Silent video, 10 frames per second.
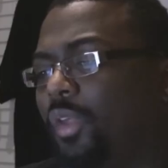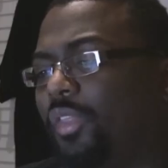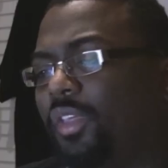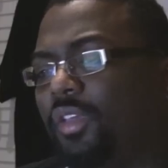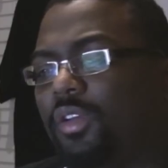
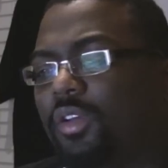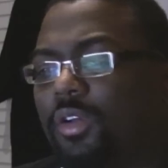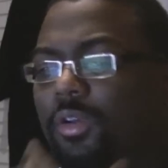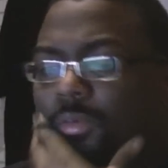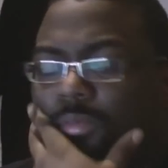think,
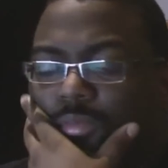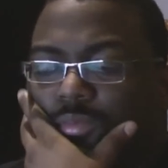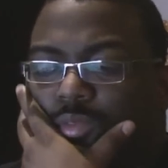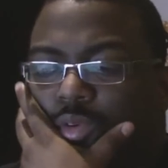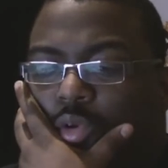
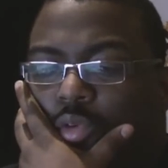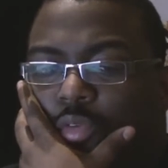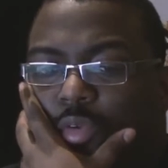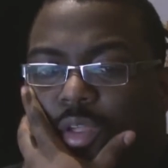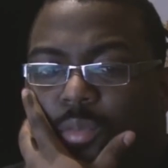
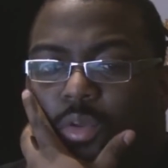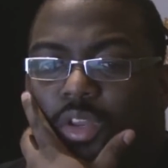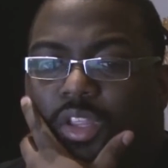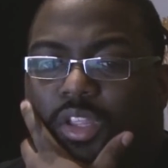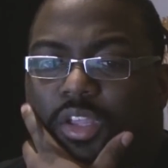Overeem
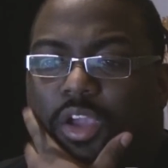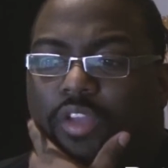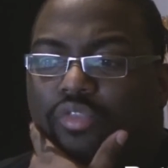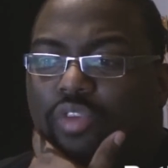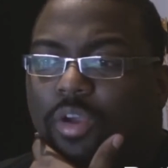when he
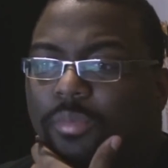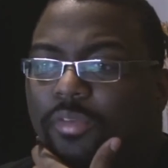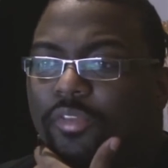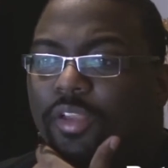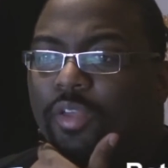got dropped.
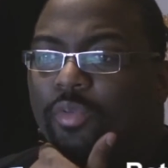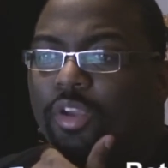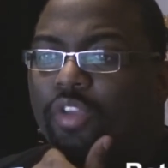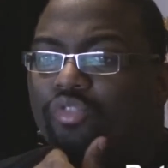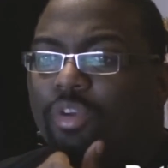I forget who he
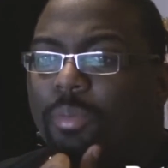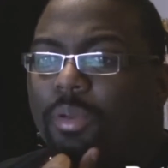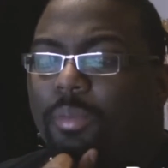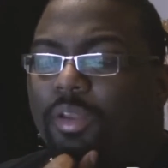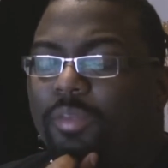got dropped
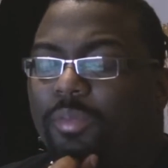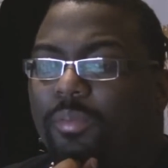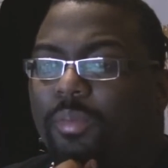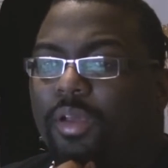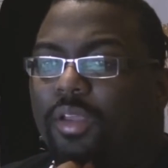by. It might have
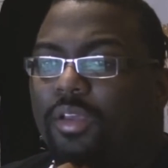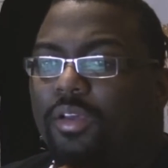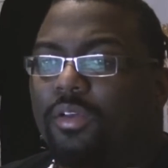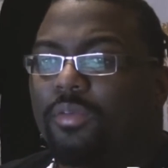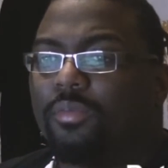been
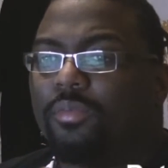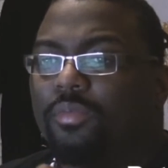by